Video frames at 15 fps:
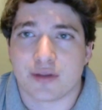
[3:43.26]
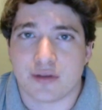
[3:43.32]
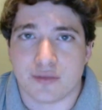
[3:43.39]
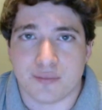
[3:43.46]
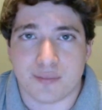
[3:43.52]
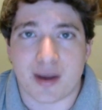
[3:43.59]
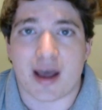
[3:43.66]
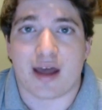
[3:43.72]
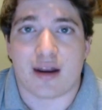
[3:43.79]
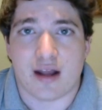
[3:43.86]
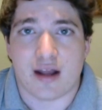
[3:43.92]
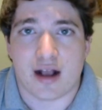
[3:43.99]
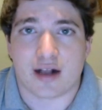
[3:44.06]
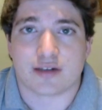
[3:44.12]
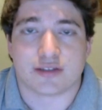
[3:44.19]
bad,
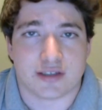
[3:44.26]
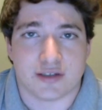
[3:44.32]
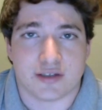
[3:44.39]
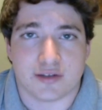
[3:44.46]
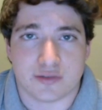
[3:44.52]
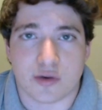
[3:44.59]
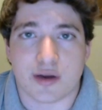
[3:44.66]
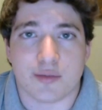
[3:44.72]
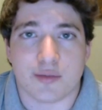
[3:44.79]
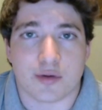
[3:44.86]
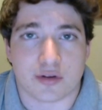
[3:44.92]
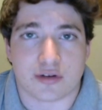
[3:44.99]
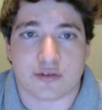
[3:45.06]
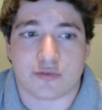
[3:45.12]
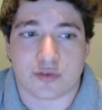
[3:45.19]
actually. It's way more
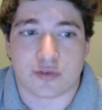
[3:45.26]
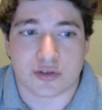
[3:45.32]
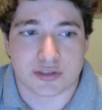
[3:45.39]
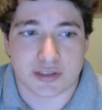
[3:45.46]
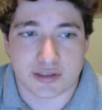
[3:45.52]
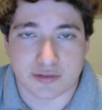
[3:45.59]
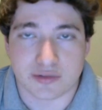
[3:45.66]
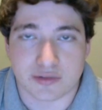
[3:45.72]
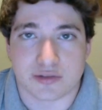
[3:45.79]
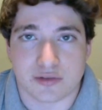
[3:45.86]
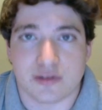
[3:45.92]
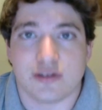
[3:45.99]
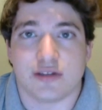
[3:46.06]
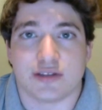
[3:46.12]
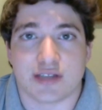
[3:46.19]
than unfortunate. It was
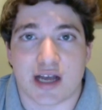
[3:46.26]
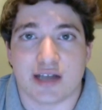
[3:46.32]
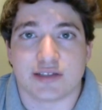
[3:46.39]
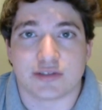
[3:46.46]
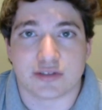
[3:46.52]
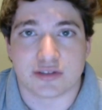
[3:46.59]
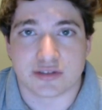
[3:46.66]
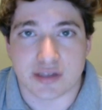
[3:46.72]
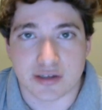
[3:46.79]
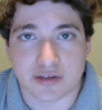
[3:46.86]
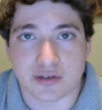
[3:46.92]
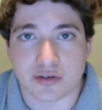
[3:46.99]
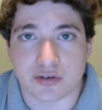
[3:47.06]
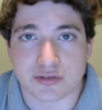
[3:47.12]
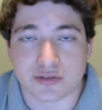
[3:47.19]
disastrous that
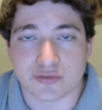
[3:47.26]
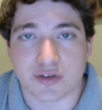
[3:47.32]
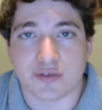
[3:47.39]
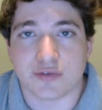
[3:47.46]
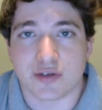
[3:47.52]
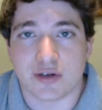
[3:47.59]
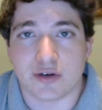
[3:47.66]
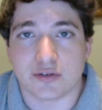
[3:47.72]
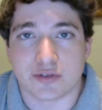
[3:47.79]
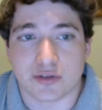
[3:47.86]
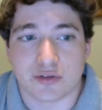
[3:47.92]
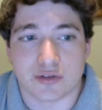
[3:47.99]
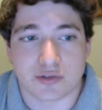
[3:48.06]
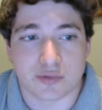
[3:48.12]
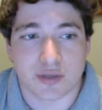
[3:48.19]
Unicorns of Love went 0-2
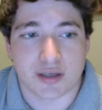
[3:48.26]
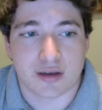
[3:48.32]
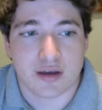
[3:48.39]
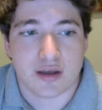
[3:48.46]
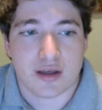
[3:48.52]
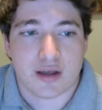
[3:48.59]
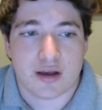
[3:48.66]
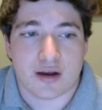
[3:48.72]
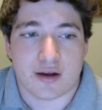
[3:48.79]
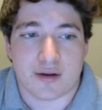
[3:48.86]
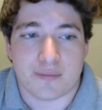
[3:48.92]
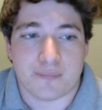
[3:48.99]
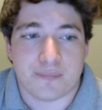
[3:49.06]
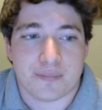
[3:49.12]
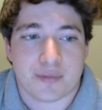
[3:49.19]
this week.
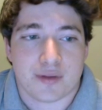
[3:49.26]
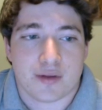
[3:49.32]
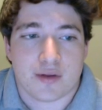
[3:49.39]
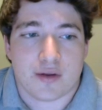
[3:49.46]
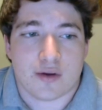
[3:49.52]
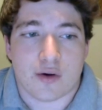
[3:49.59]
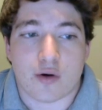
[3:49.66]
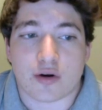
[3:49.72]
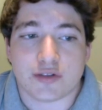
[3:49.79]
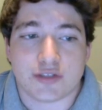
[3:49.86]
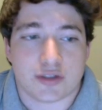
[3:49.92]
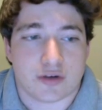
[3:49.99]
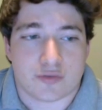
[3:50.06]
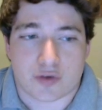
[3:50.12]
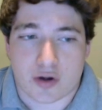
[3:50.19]

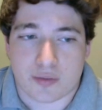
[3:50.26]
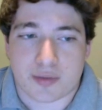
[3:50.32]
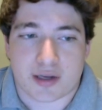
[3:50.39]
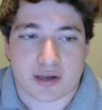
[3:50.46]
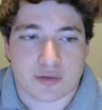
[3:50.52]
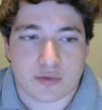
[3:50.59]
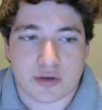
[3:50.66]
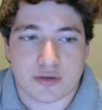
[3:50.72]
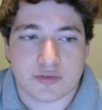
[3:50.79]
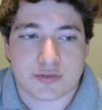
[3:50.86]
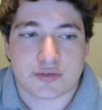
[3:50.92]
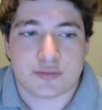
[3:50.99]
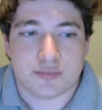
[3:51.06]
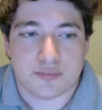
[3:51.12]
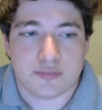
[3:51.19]
Origin over Copenhagen
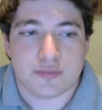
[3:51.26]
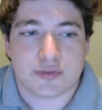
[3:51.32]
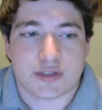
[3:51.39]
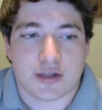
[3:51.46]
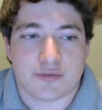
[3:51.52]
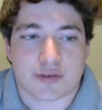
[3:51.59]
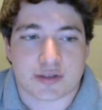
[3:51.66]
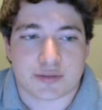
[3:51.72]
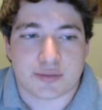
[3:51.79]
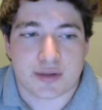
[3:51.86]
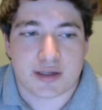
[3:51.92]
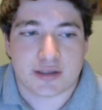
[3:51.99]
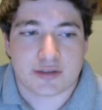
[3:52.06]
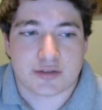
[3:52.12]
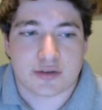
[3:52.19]
Wolves,
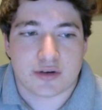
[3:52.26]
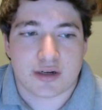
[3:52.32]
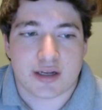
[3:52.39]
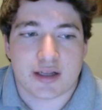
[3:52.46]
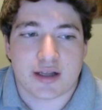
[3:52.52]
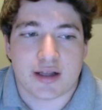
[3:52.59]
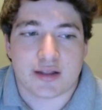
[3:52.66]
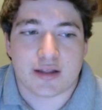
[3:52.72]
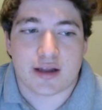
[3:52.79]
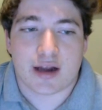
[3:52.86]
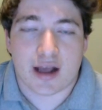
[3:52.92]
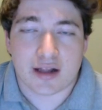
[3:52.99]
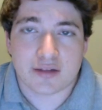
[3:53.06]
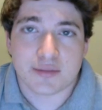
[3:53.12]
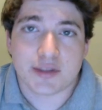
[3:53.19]
self-explanatory. And then
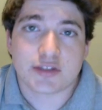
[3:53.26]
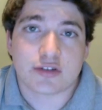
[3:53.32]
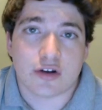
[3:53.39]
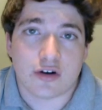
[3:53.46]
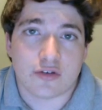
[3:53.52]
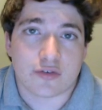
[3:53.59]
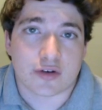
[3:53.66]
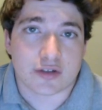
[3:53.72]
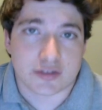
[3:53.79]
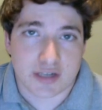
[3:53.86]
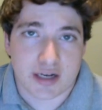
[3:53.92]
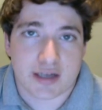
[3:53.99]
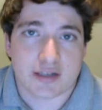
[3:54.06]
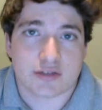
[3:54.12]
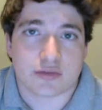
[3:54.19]
Elements over
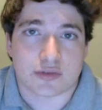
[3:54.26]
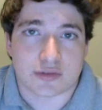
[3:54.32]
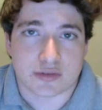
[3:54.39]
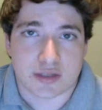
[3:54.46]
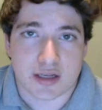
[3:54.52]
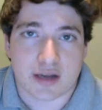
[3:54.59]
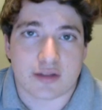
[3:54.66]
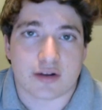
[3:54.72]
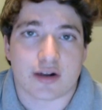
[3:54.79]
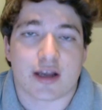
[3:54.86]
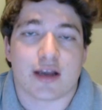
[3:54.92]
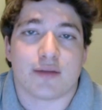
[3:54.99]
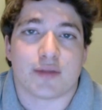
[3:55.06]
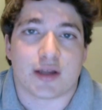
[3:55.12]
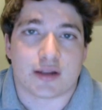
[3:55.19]
Giants, which is the other
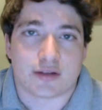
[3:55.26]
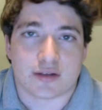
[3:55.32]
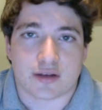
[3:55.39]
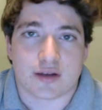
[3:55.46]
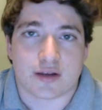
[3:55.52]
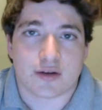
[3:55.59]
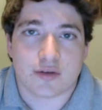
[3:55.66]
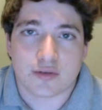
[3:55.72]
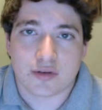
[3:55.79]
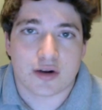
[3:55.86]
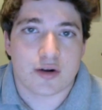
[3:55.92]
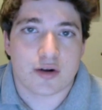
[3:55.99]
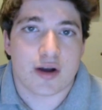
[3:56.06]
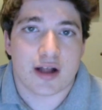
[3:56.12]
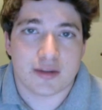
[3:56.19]
game that,
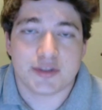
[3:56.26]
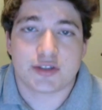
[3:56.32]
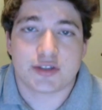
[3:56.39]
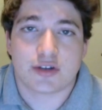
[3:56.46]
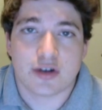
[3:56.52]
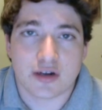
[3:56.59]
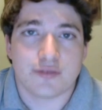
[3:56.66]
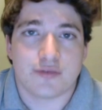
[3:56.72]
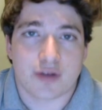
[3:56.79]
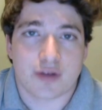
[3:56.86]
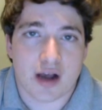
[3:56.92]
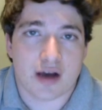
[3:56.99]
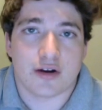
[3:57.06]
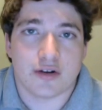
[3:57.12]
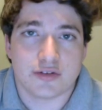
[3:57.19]
Elements could have
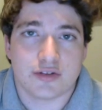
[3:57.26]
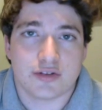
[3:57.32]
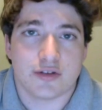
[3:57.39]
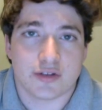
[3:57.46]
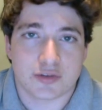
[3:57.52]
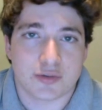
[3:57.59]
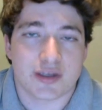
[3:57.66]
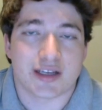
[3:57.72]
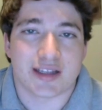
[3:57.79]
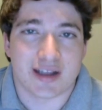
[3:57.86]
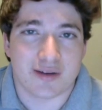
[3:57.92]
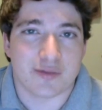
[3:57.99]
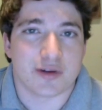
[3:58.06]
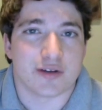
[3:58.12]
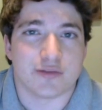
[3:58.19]
gone 0-2 this week, and
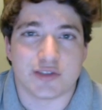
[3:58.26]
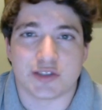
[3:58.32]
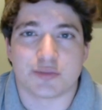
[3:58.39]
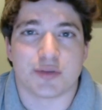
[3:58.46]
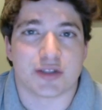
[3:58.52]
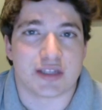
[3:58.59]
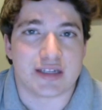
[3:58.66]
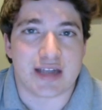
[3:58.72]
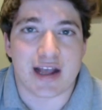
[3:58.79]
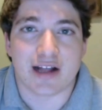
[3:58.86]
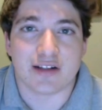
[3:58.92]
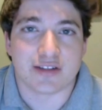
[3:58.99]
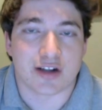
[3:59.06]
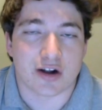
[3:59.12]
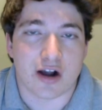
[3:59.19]
that would have just put the
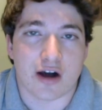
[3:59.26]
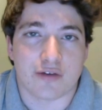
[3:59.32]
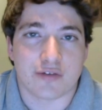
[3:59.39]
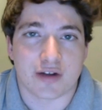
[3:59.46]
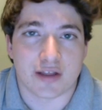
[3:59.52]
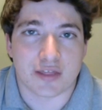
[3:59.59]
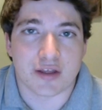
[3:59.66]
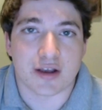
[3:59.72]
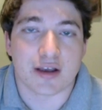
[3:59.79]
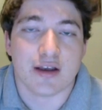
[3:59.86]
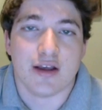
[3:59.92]
nail in their coffin, I think.